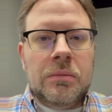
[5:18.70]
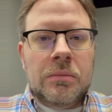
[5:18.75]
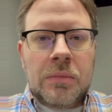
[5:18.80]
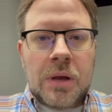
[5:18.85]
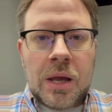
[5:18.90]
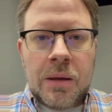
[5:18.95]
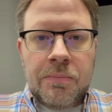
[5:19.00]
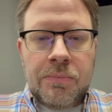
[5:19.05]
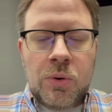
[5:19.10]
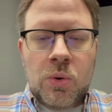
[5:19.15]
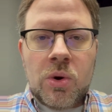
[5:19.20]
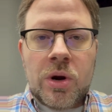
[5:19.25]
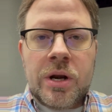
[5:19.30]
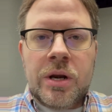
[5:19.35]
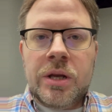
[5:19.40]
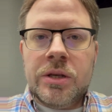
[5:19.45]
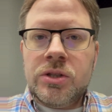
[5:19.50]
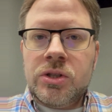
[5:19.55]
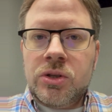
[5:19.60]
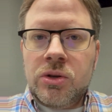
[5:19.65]
important
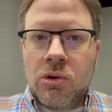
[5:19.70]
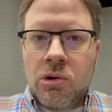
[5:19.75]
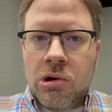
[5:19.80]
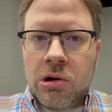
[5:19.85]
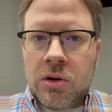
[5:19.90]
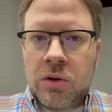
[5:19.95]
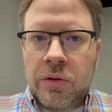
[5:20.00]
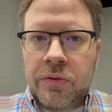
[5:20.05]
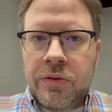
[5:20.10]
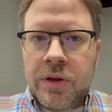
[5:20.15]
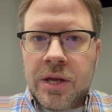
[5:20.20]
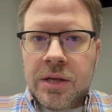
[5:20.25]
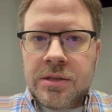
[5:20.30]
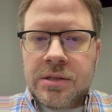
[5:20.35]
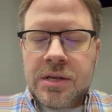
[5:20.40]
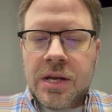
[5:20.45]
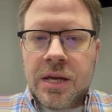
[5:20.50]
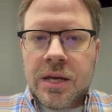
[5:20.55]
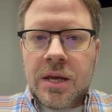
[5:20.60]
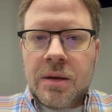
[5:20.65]
historical things
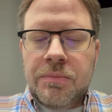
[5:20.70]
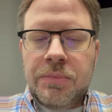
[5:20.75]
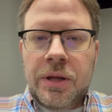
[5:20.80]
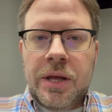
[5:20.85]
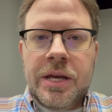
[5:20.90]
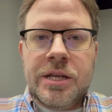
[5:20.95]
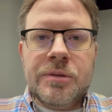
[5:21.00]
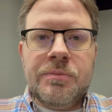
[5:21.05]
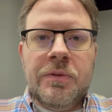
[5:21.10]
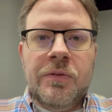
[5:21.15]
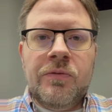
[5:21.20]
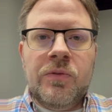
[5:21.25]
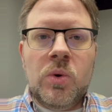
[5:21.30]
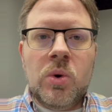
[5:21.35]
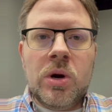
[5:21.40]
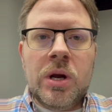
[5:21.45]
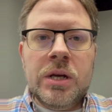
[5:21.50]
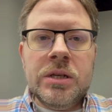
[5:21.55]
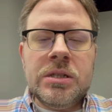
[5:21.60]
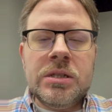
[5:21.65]
taking place
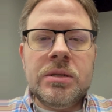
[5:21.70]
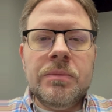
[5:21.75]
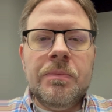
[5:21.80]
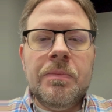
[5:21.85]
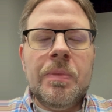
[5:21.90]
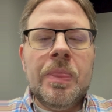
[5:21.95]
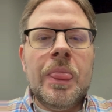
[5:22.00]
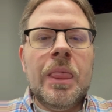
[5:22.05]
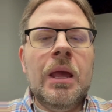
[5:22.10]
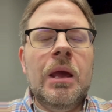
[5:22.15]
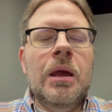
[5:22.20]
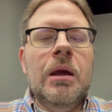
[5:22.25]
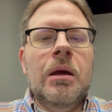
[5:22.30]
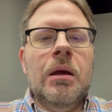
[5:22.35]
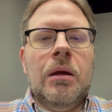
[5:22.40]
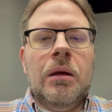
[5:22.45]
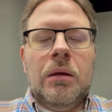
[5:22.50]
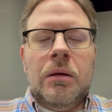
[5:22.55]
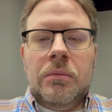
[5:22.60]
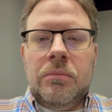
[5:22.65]
before us.
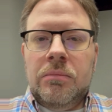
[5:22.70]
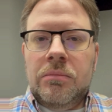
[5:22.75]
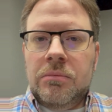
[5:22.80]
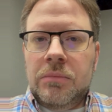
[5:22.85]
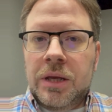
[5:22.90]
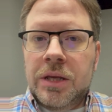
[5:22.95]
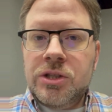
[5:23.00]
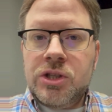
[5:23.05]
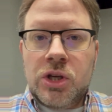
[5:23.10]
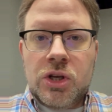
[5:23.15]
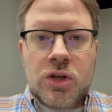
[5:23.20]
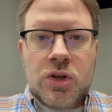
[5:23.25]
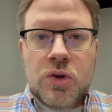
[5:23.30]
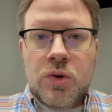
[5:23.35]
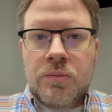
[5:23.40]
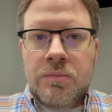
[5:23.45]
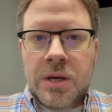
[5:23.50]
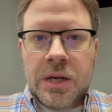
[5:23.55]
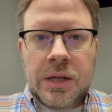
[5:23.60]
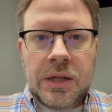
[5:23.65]
Is a new
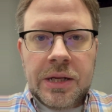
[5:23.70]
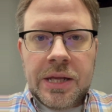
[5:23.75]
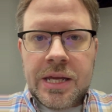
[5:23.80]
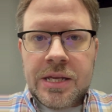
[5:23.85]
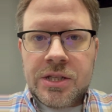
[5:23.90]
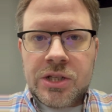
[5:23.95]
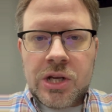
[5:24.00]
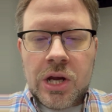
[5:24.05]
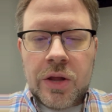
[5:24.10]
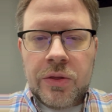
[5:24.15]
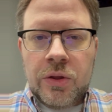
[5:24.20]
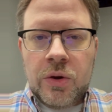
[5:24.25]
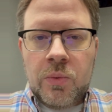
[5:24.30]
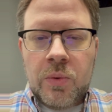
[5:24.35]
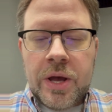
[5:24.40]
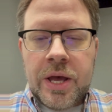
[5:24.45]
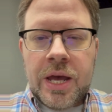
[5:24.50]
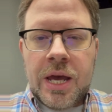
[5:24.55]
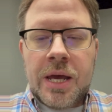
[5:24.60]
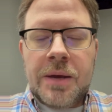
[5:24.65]
Middle East on the
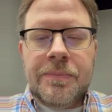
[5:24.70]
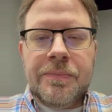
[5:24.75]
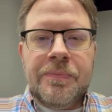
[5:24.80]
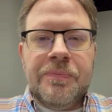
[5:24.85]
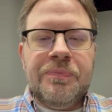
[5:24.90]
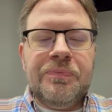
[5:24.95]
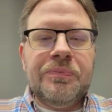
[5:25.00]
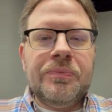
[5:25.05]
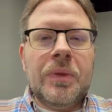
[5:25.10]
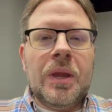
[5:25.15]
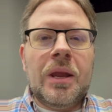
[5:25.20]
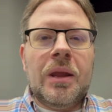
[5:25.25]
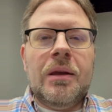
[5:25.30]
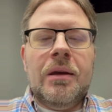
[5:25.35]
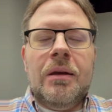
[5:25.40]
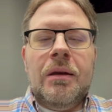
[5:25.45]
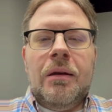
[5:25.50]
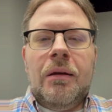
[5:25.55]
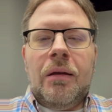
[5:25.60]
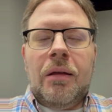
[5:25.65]
way?
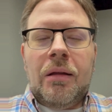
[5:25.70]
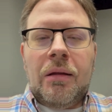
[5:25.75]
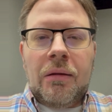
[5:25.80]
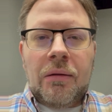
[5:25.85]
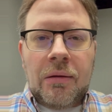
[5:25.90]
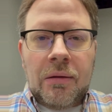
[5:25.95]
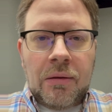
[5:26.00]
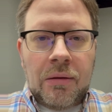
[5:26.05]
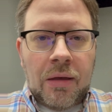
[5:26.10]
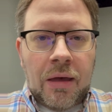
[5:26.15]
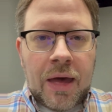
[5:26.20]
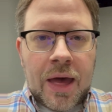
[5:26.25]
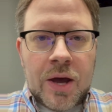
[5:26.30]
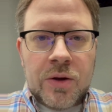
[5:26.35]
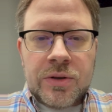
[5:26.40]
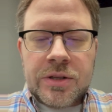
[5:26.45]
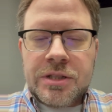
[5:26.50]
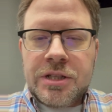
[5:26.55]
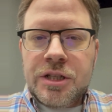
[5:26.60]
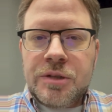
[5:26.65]
How
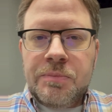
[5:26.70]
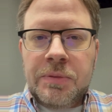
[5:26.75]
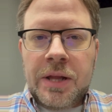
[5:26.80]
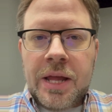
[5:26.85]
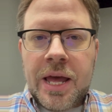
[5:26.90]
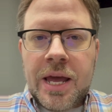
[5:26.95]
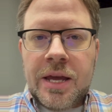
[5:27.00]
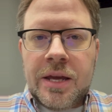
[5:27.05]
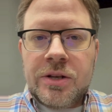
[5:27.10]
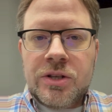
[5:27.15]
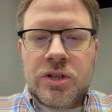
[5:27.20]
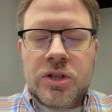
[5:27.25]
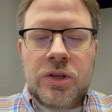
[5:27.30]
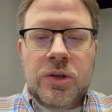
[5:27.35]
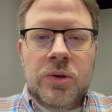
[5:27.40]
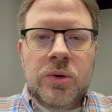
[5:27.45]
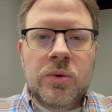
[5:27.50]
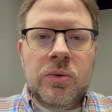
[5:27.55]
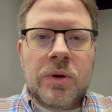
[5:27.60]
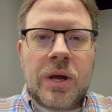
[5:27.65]
does this play
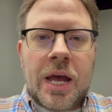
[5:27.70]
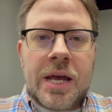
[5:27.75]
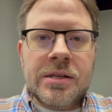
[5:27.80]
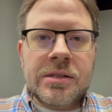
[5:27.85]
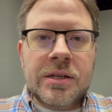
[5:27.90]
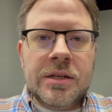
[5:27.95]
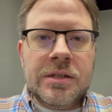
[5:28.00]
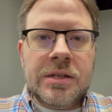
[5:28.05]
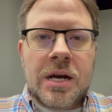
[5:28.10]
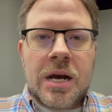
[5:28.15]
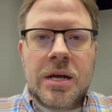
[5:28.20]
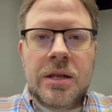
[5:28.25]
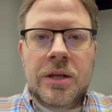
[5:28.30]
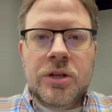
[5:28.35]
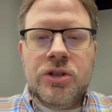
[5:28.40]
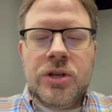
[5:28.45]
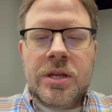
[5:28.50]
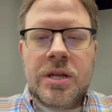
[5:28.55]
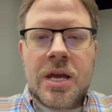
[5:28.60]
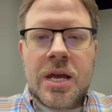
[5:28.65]
into
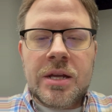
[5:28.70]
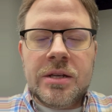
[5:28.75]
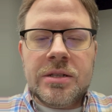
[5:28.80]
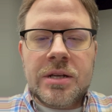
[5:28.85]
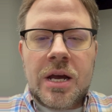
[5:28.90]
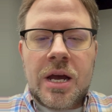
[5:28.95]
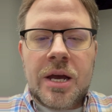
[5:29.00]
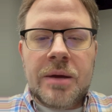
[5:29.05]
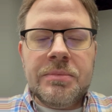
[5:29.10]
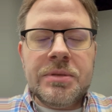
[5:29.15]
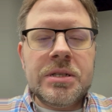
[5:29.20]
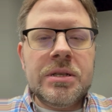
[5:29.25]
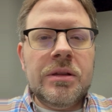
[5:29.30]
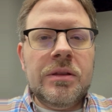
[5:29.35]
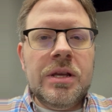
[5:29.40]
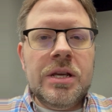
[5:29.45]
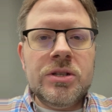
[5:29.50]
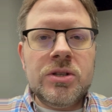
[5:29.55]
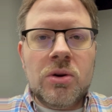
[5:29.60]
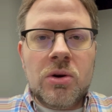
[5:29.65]
eschatology, the end times?
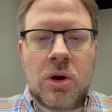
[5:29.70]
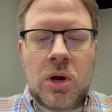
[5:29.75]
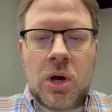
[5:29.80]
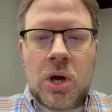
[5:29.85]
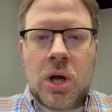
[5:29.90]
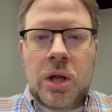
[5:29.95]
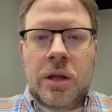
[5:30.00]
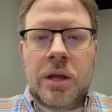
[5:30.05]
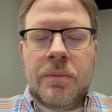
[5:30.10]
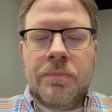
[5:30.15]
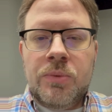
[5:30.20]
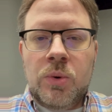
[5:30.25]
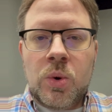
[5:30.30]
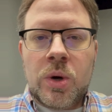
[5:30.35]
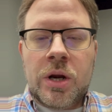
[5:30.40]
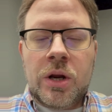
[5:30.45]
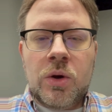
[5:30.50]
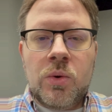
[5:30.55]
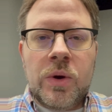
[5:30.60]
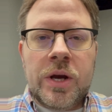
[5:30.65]
These are all
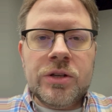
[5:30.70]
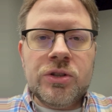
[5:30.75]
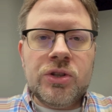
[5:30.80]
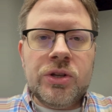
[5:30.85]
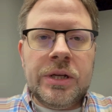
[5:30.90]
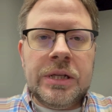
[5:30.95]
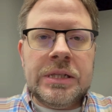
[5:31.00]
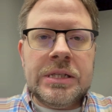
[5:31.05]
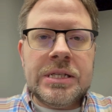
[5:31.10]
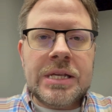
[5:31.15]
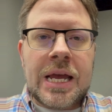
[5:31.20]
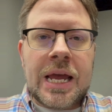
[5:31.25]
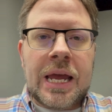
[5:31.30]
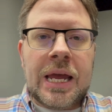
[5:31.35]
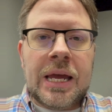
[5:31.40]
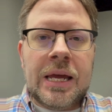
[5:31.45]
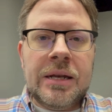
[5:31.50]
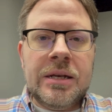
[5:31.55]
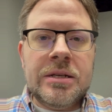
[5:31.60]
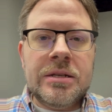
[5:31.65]
important questions,
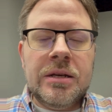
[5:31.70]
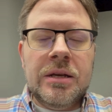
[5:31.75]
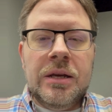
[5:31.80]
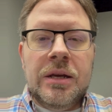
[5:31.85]
and